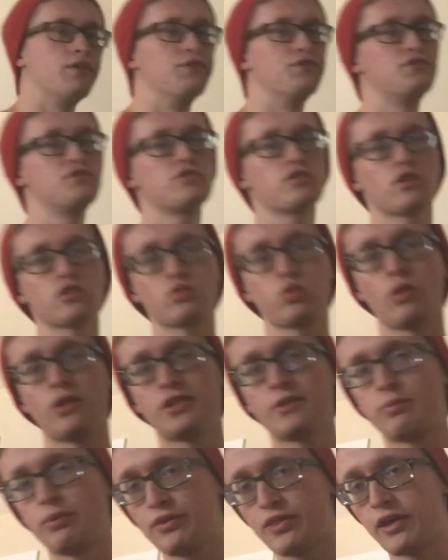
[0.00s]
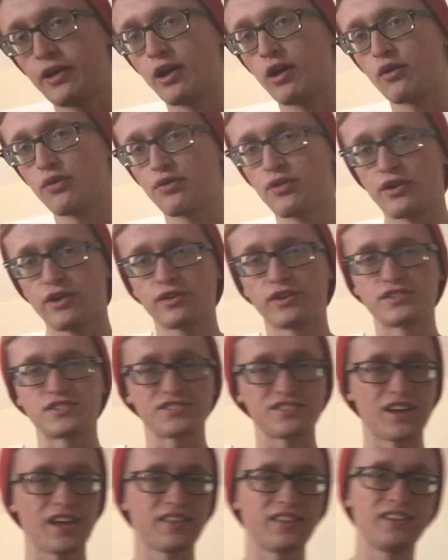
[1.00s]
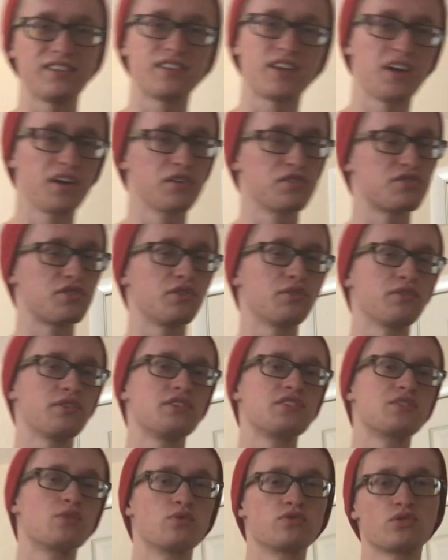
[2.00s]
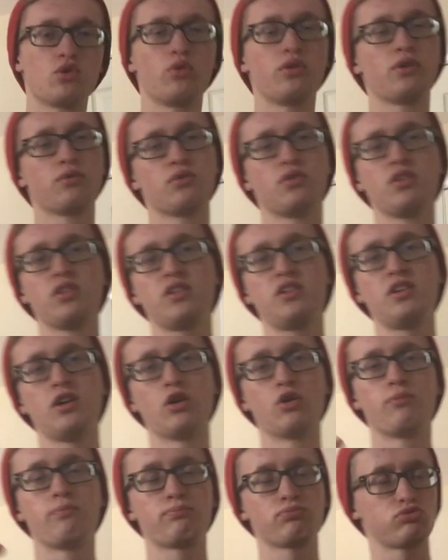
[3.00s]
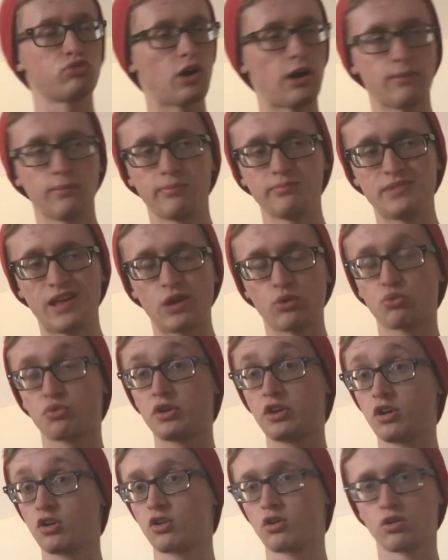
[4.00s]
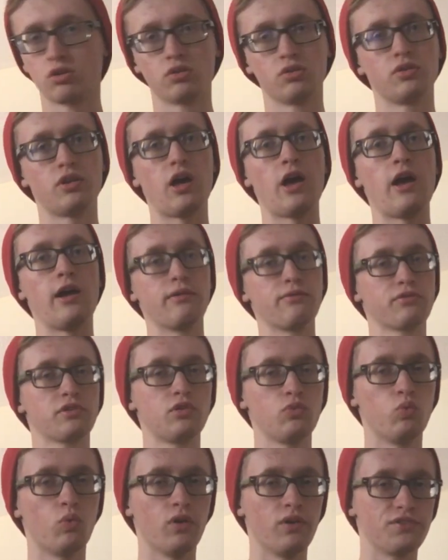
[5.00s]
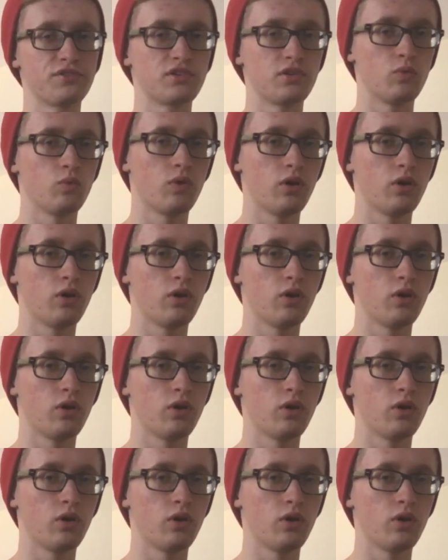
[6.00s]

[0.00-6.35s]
Just wanted to put that out there. It's not the entire series, it was only really a problem that reoccurred every once in a